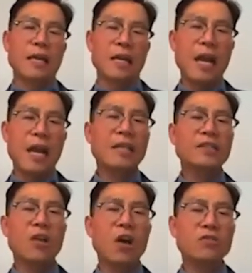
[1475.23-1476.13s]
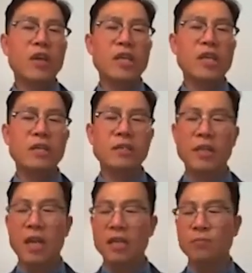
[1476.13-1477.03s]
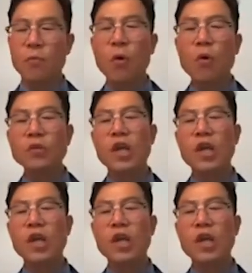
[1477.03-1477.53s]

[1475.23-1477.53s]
last hundred years has more